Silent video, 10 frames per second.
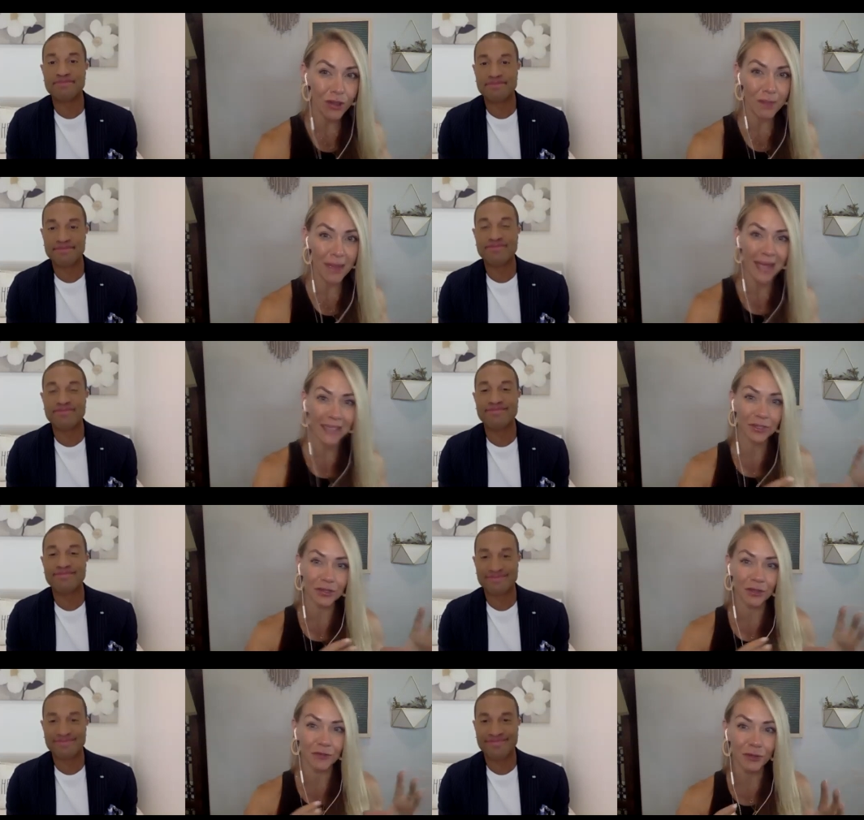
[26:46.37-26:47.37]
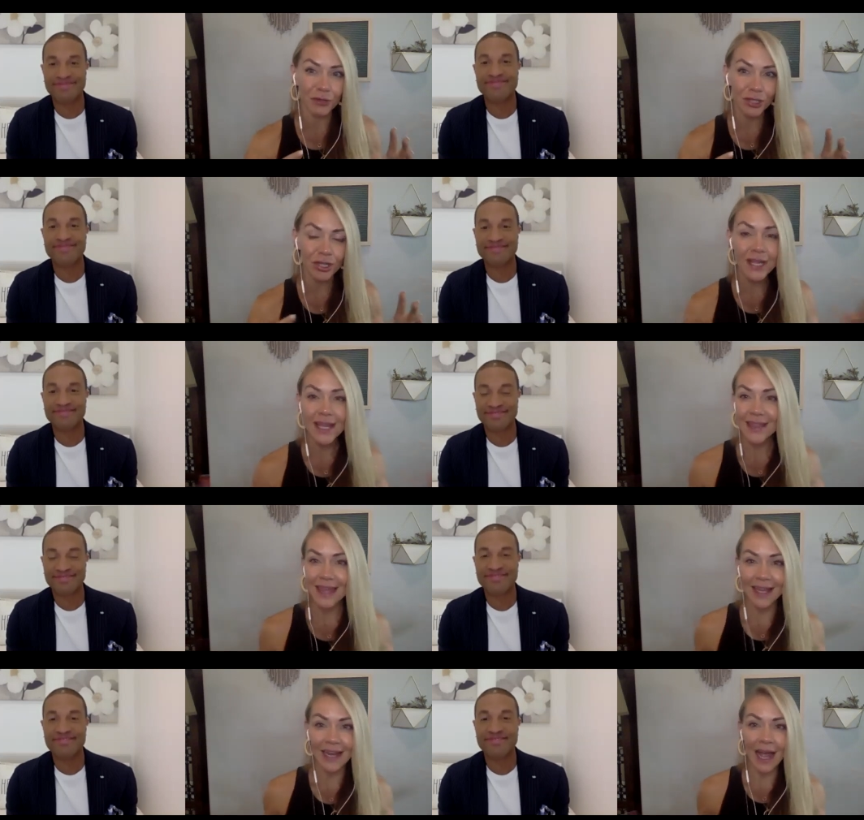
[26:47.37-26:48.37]
Speaker 1: the past or the future
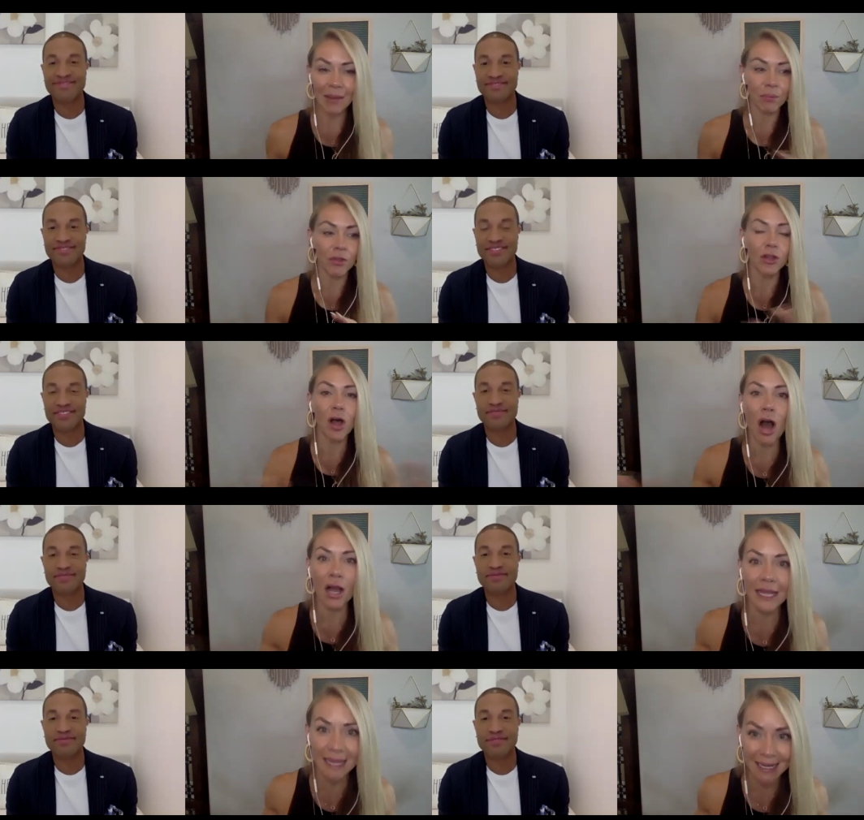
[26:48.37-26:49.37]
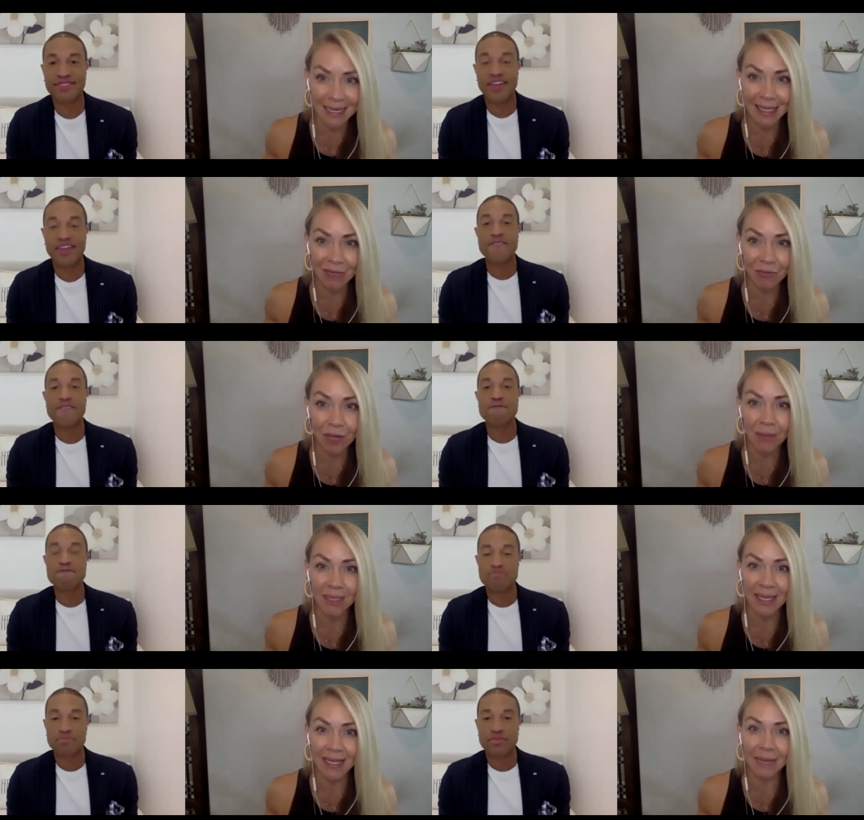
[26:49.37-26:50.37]
that I'm blocking anything from
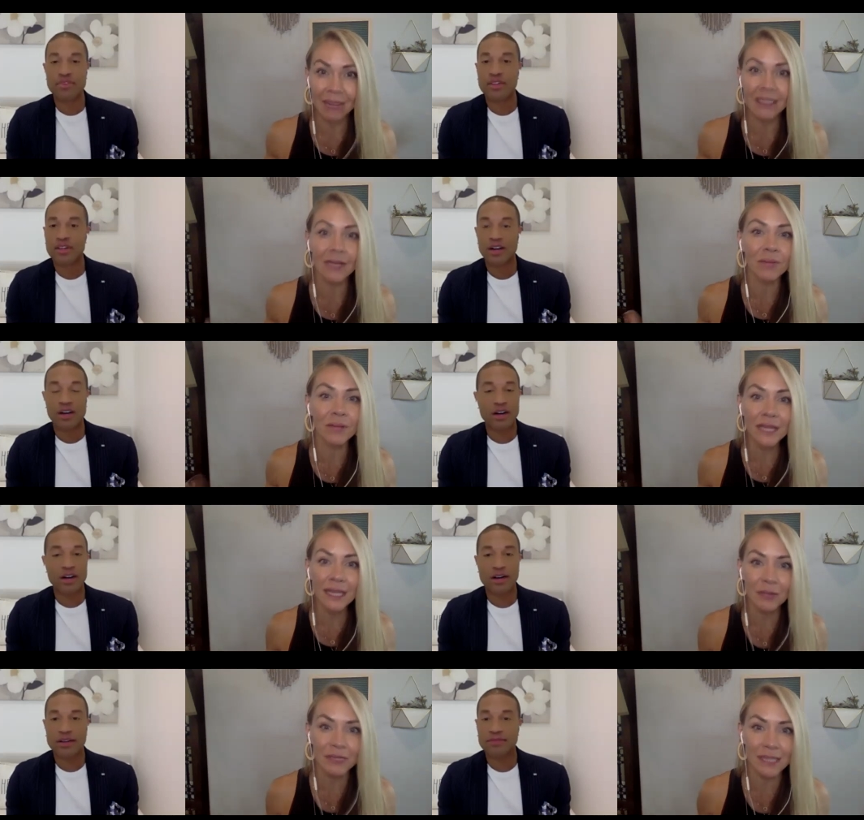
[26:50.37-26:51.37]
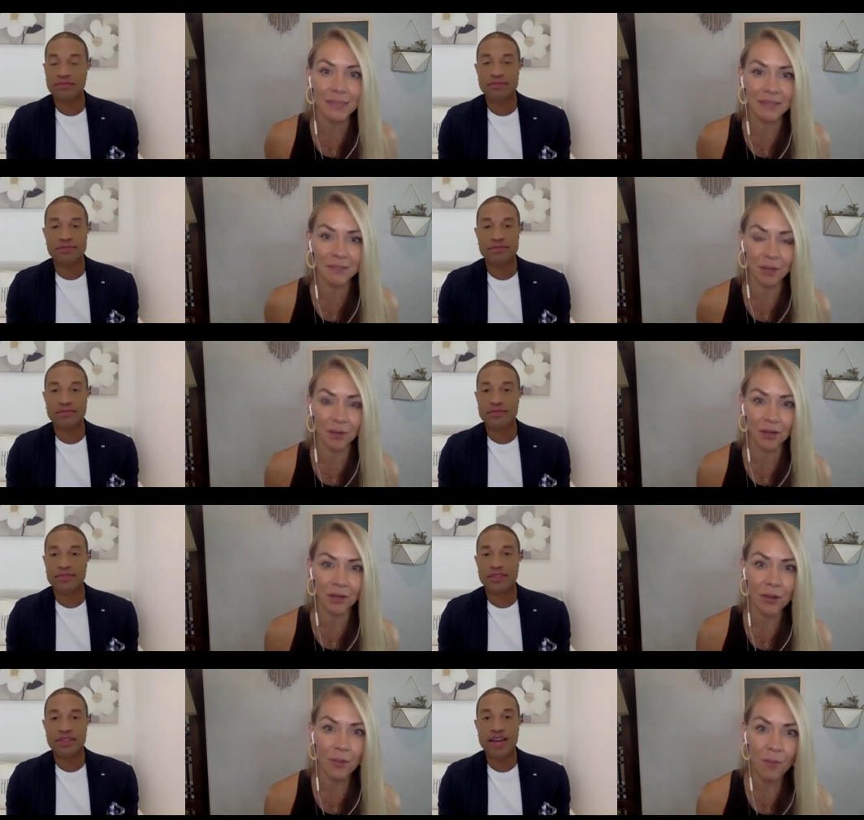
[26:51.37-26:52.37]
coming in. I'm in complete receptive mode.
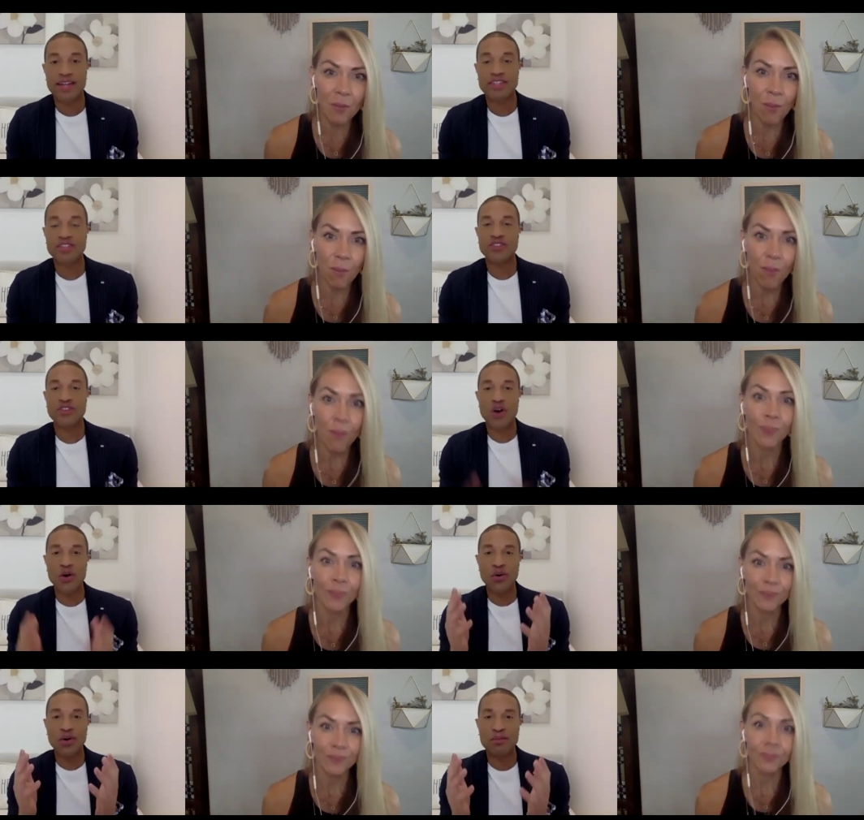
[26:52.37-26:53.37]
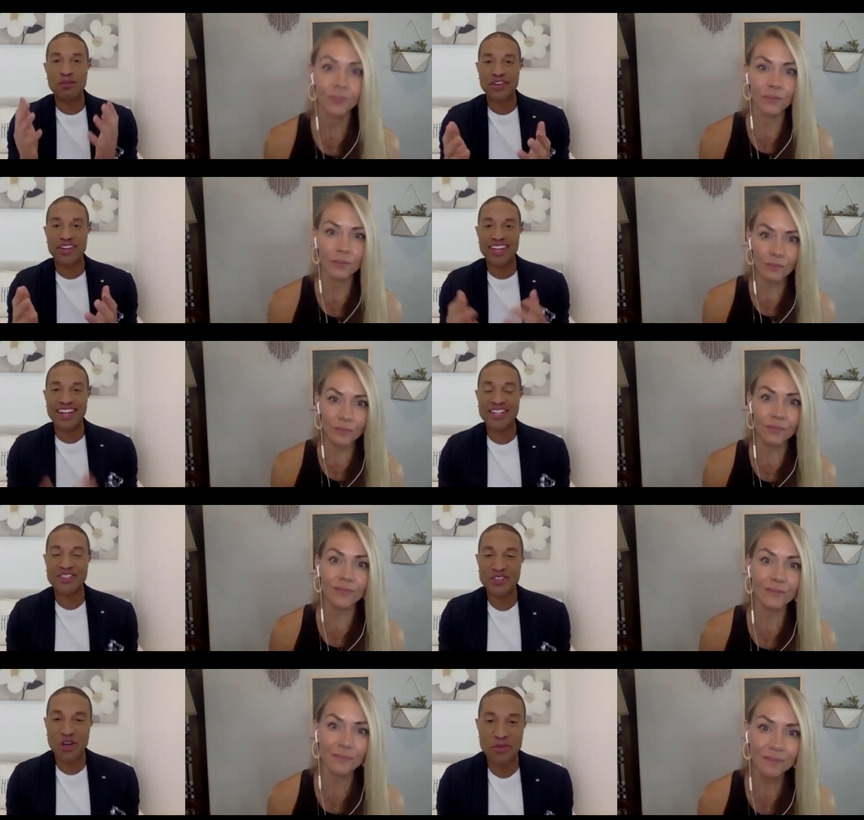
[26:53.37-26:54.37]
Speaker 2: That is so brilliant and
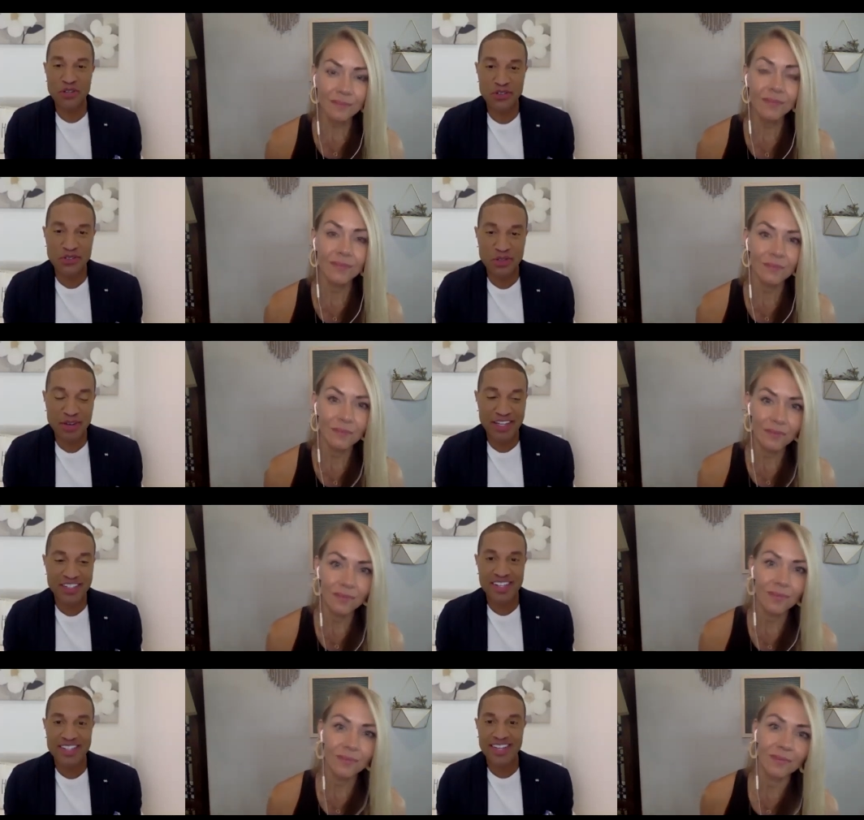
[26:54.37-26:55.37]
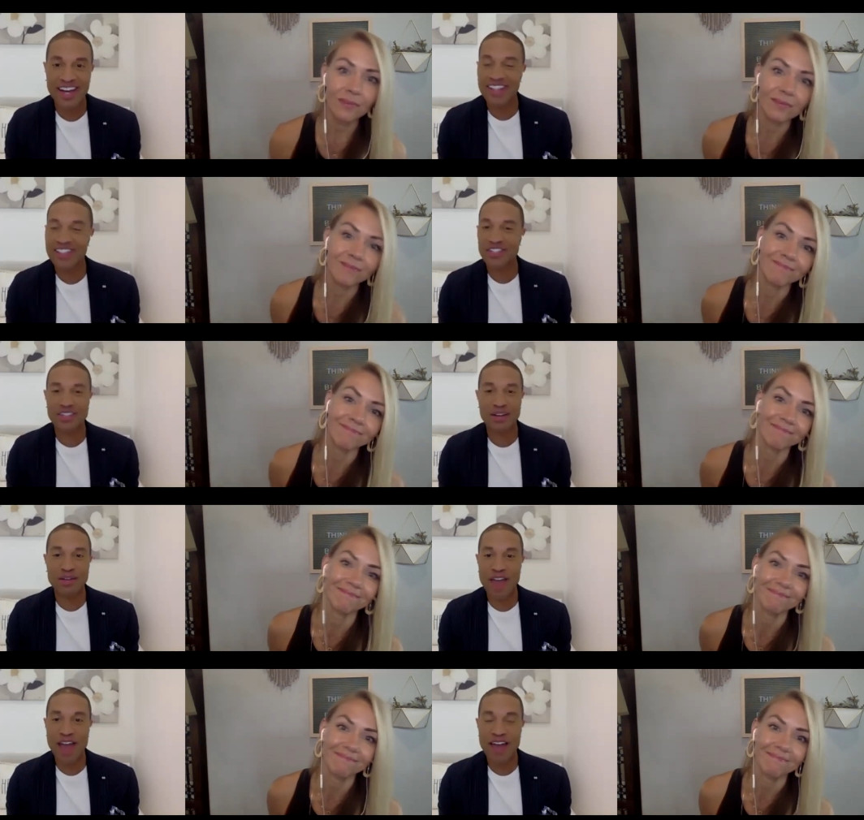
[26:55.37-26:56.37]
so beautiful. My goodness, I just love
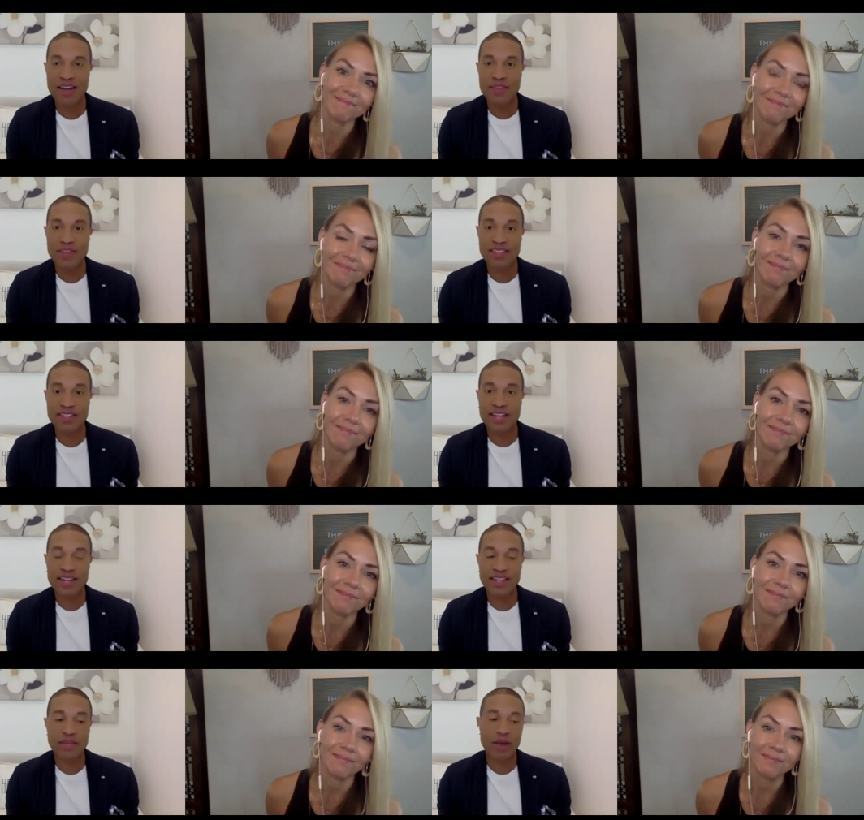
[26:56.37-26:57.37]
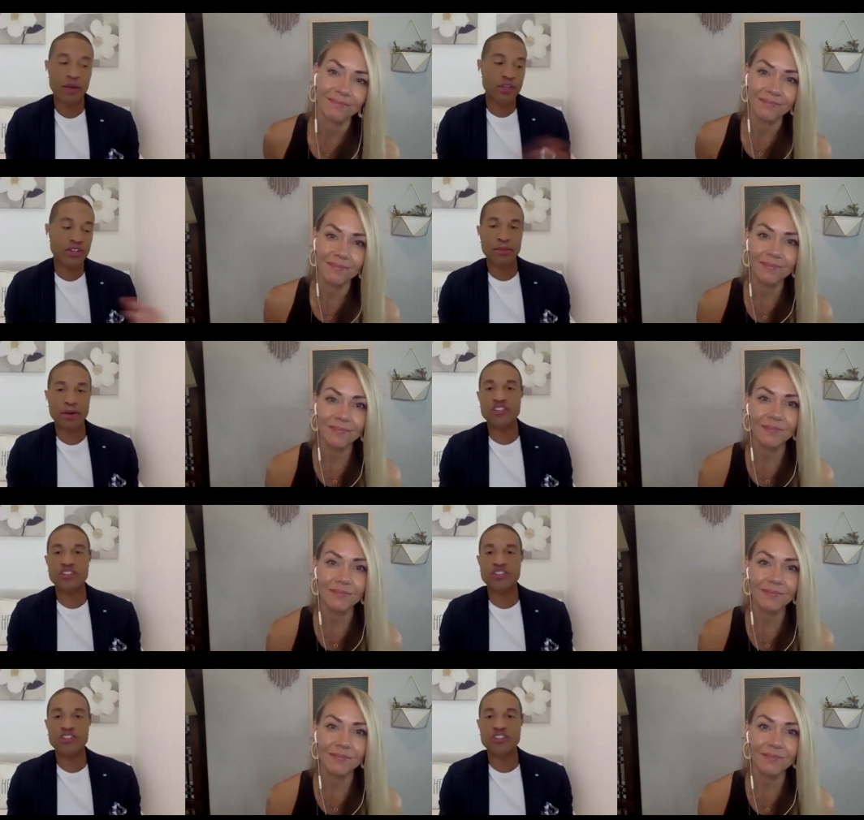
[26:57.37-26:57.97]
that. And that's the idea, right? When we talk about